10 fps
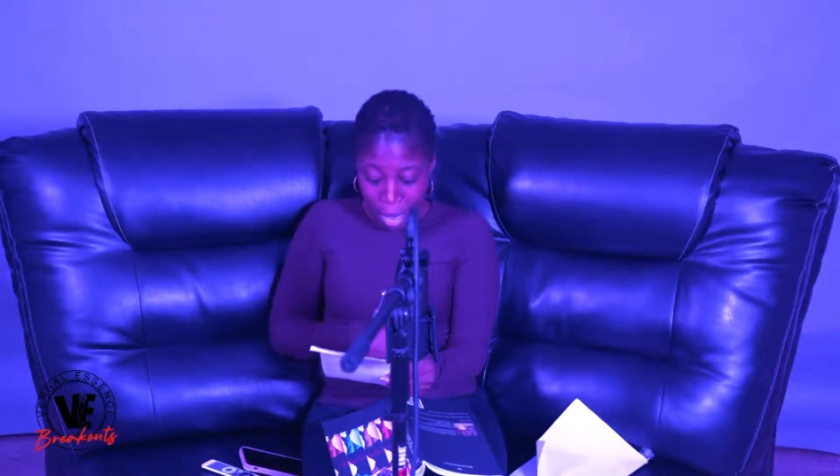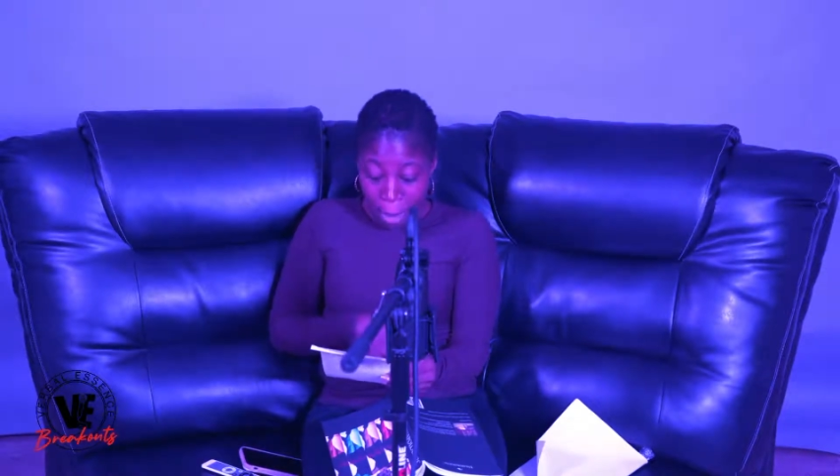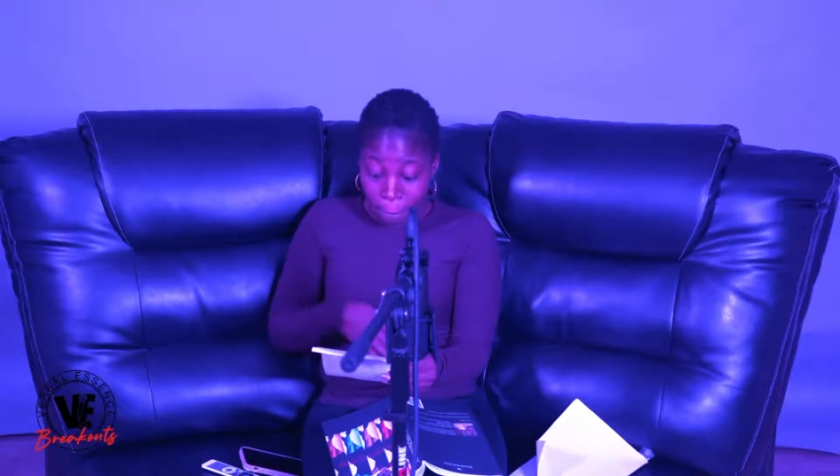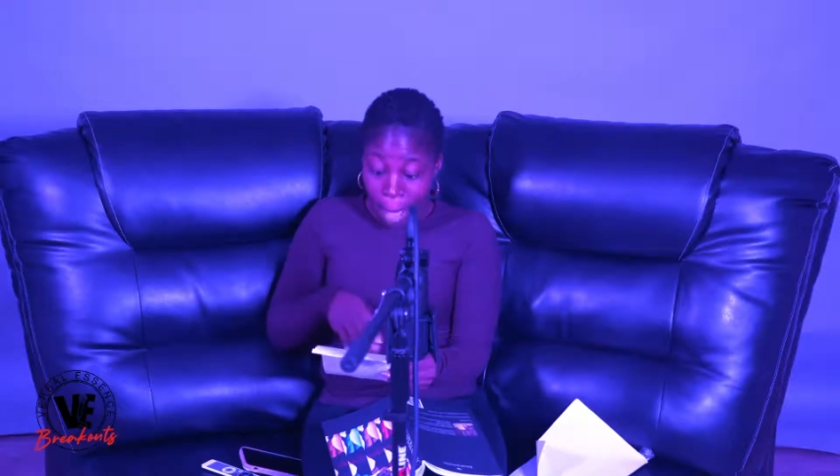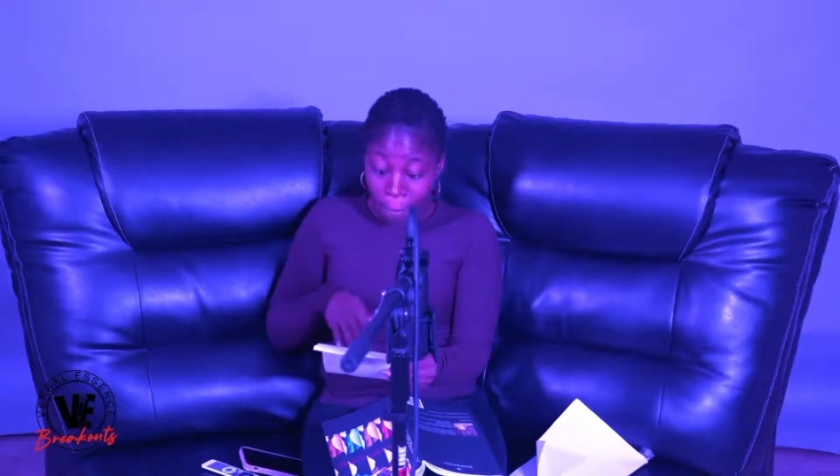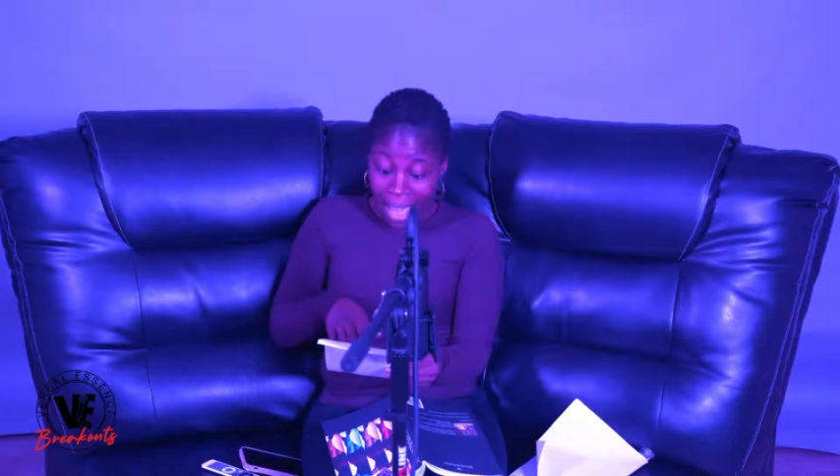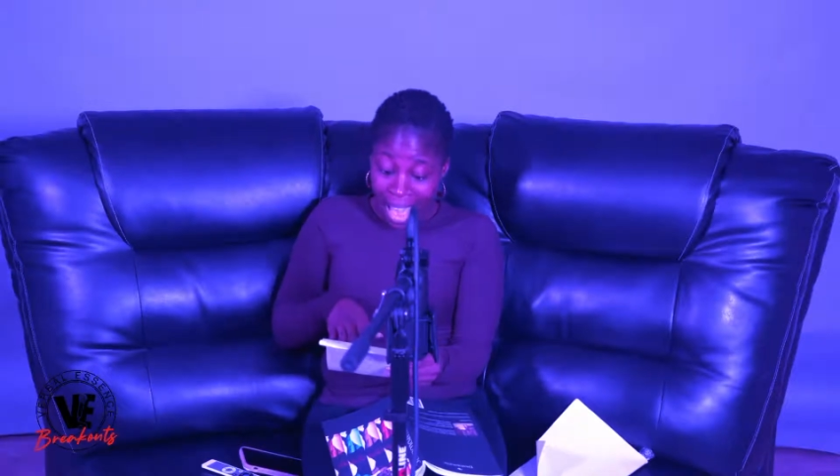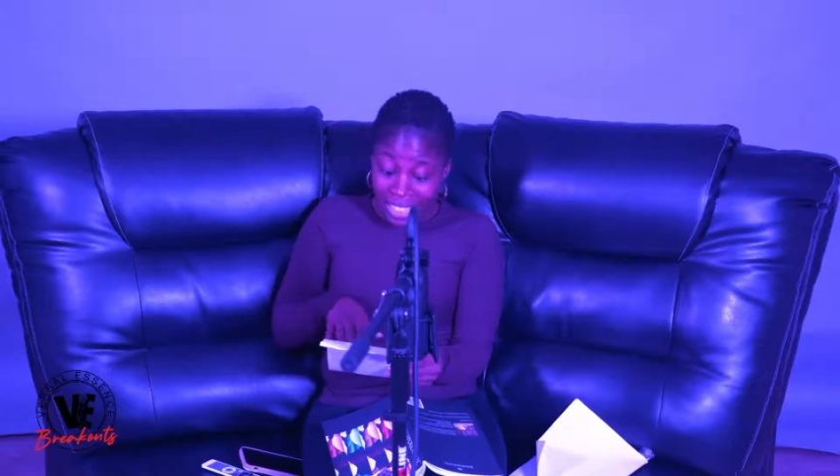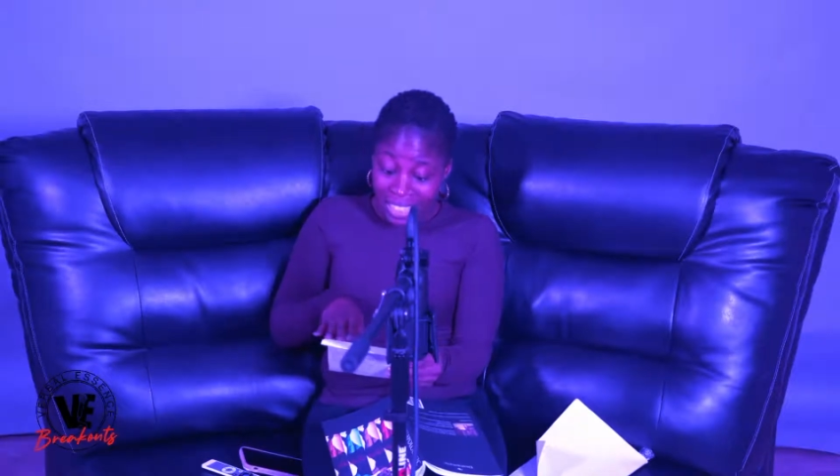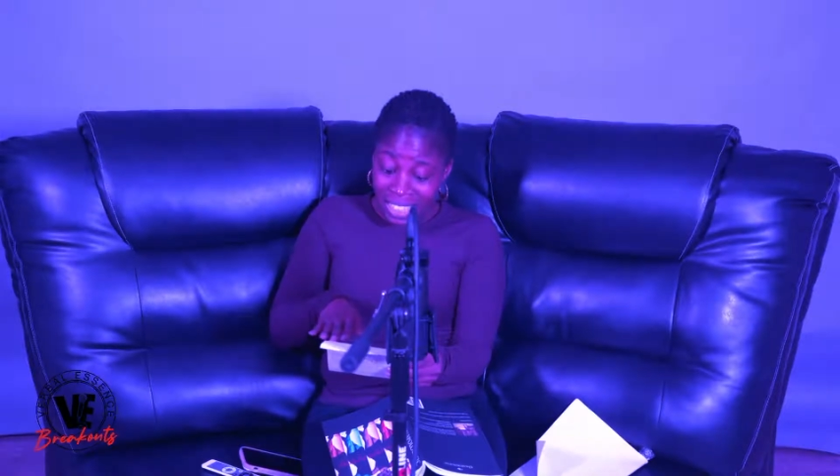My
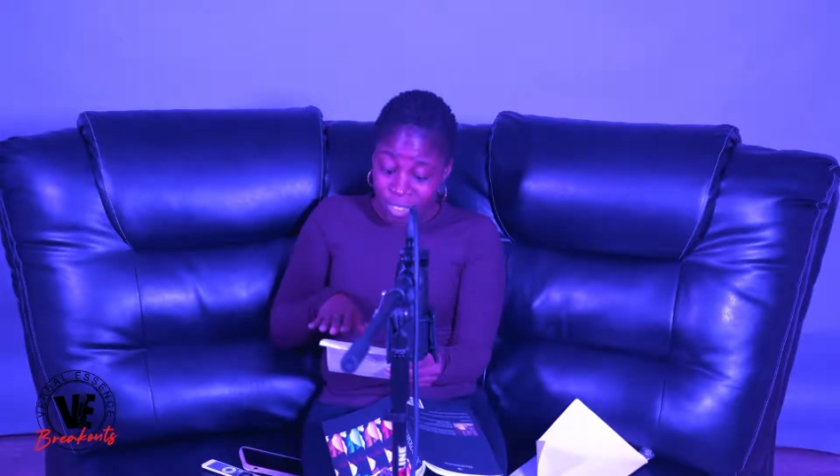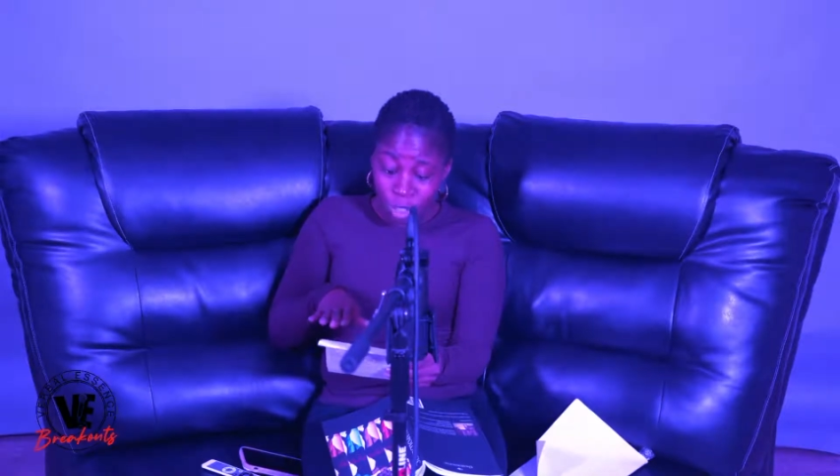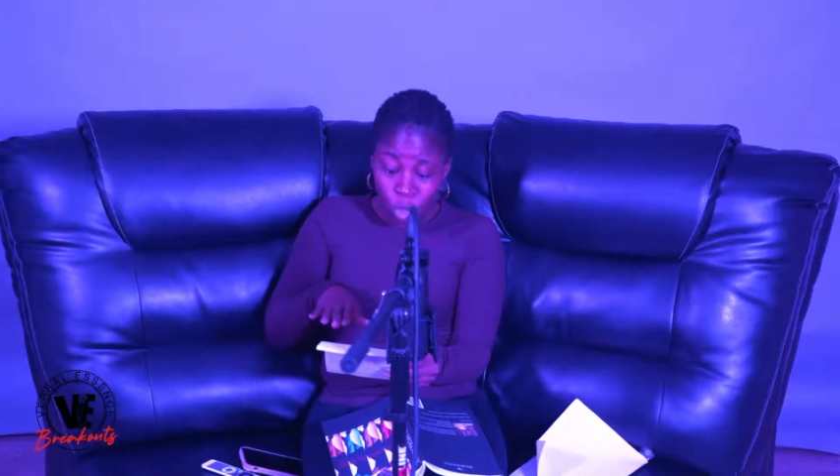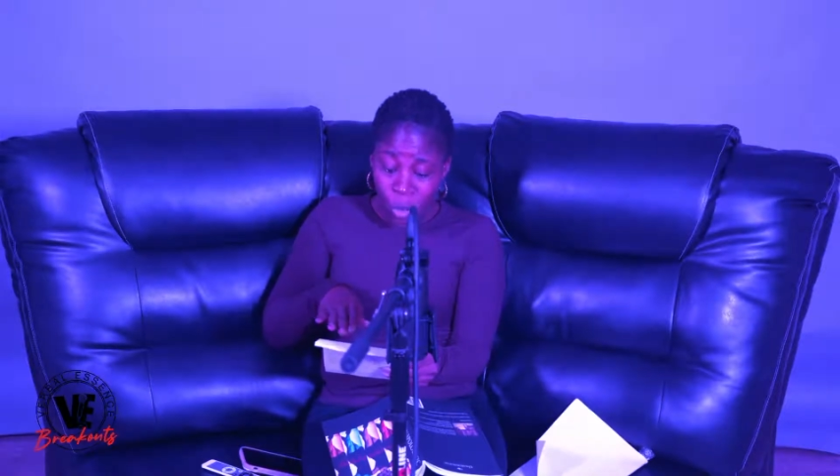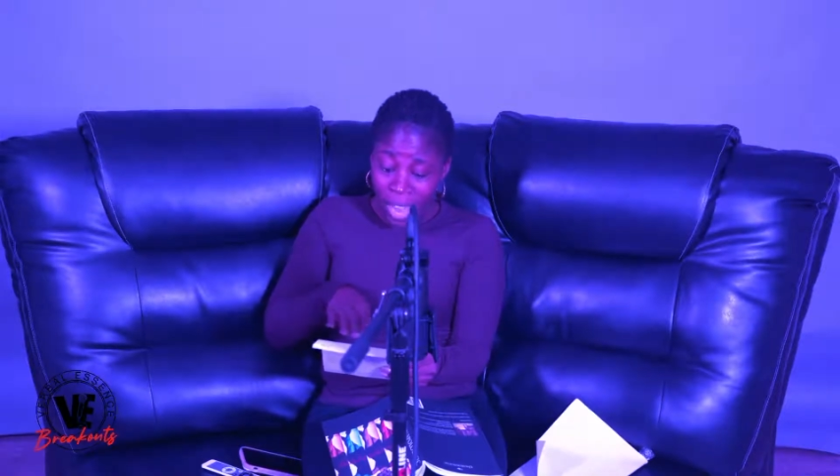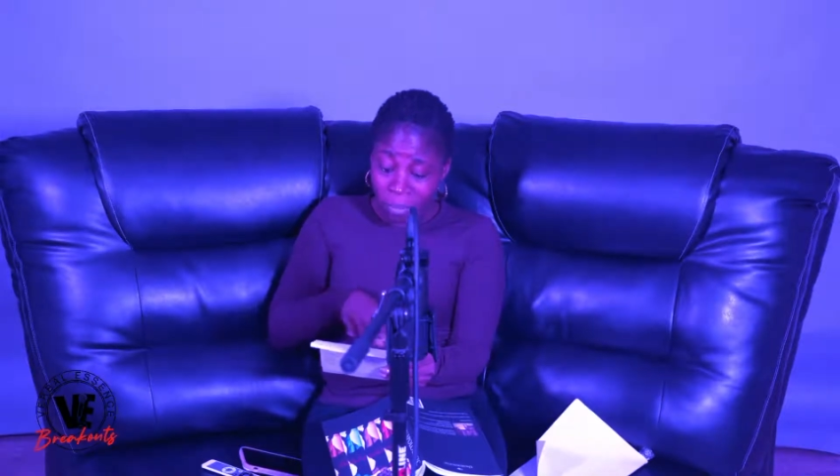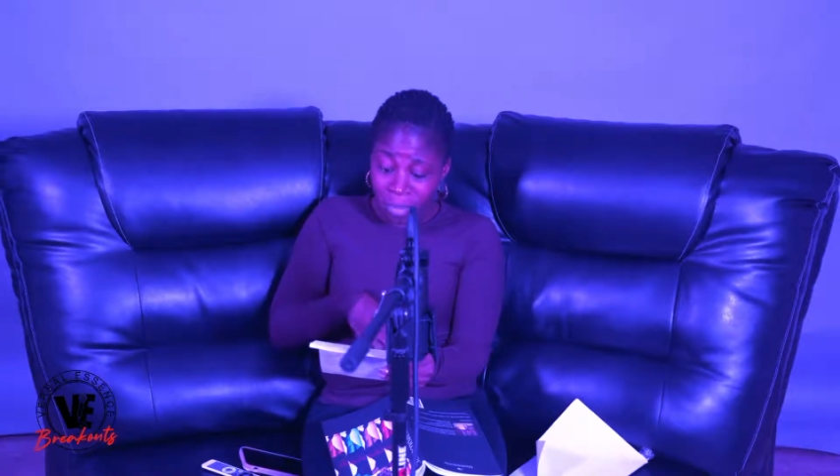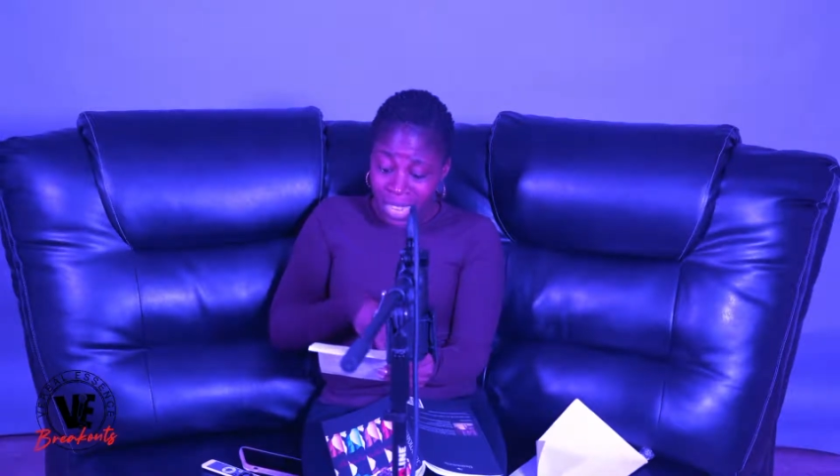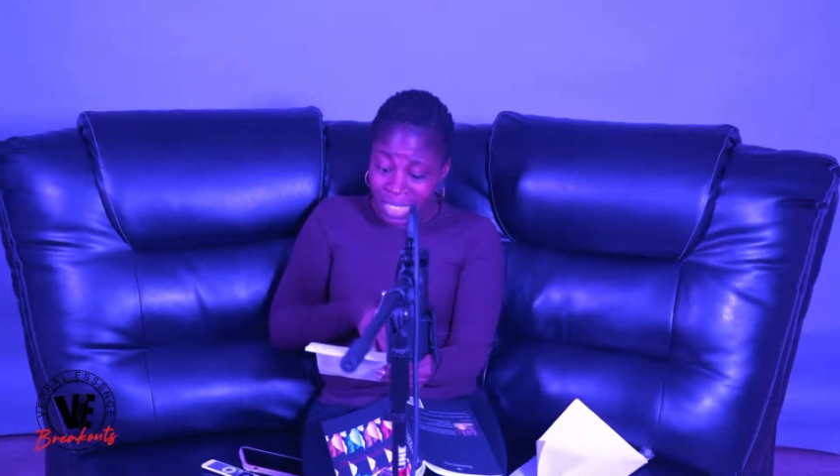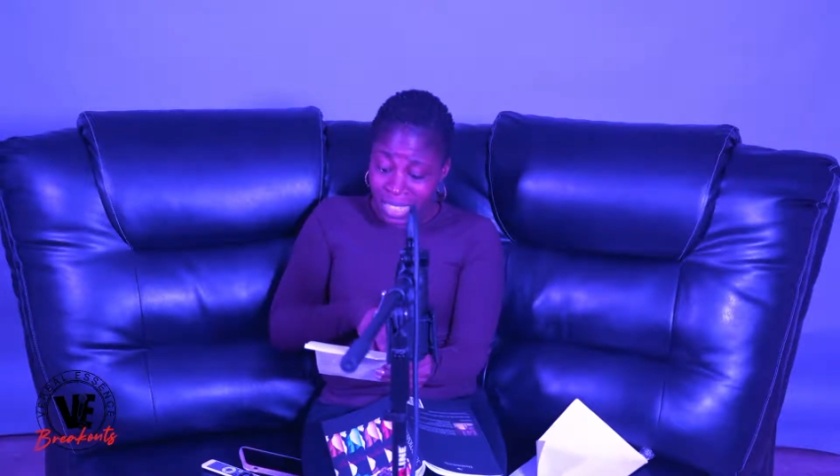passion leaves you wet in
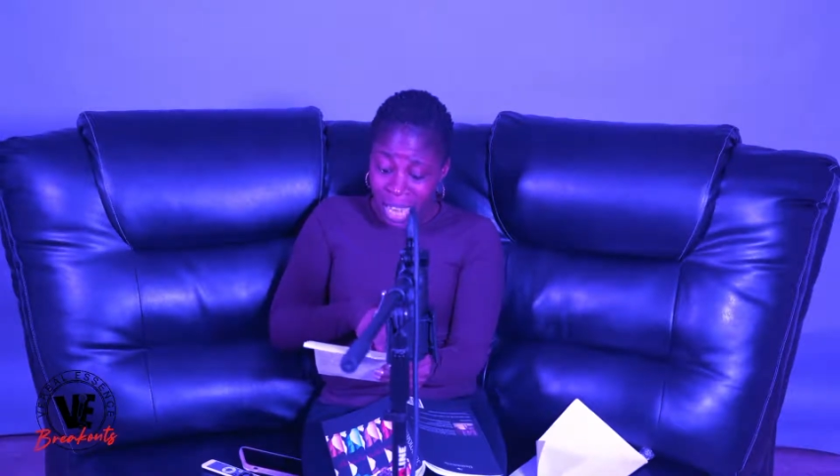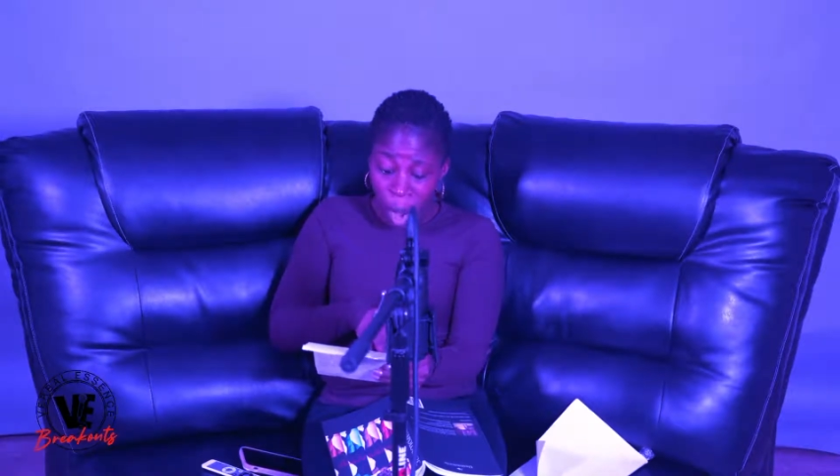places that